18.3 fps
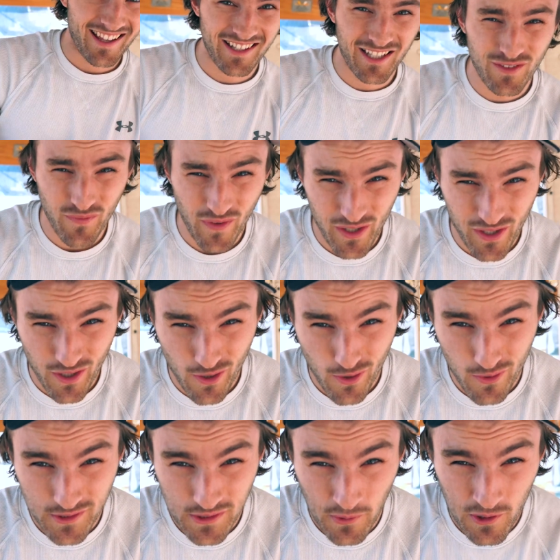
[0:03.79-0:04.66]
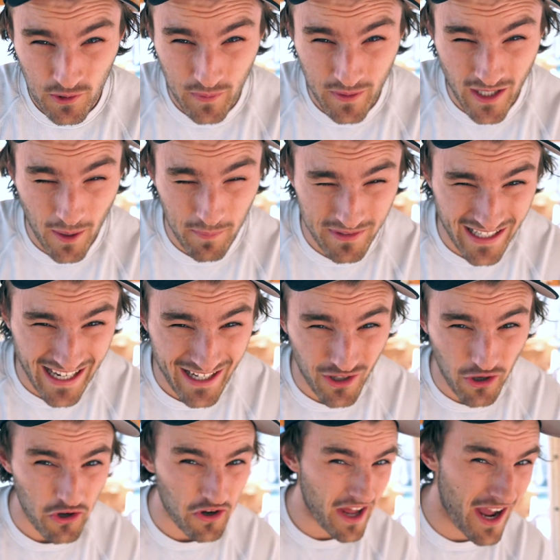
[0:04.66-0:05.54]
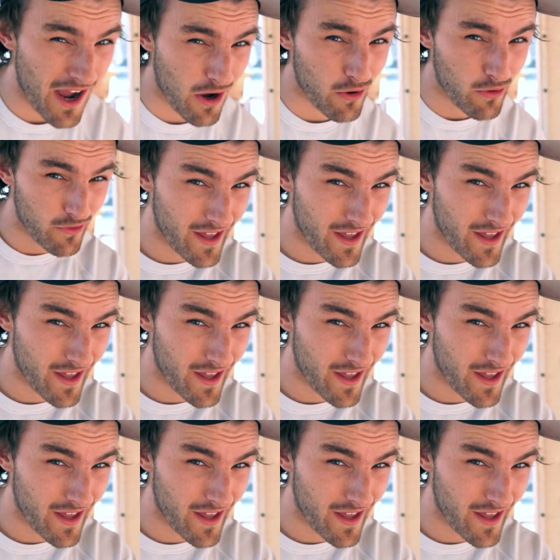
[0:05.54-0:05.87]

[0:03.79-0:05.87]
and this video is going to be an update on how